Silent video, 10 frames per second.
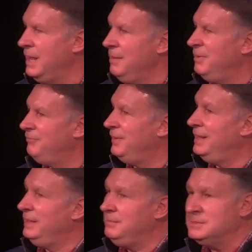but
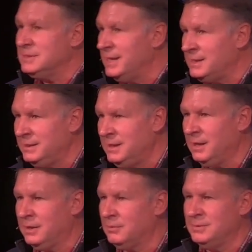Philemon's likely
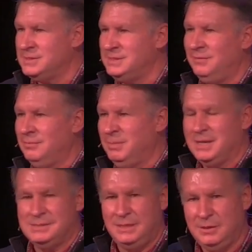not going to receive him
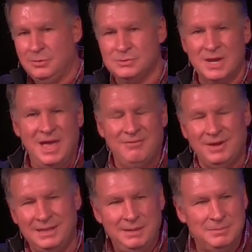because he knows
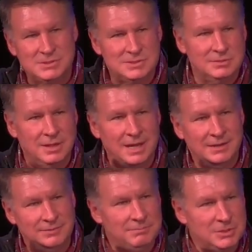Philemon's still kind
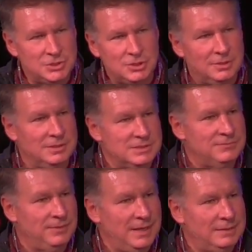of immature in his
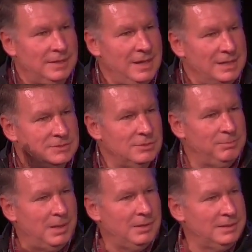faith, and so
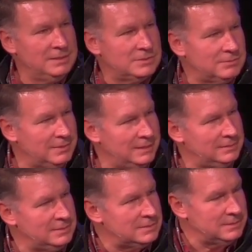Paul needs to write
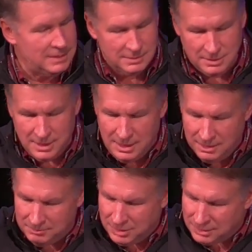this letter,
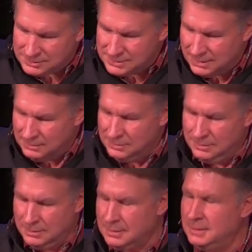and Paul's saying,
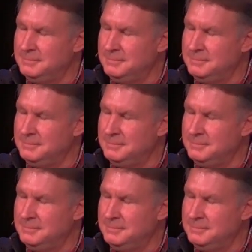look,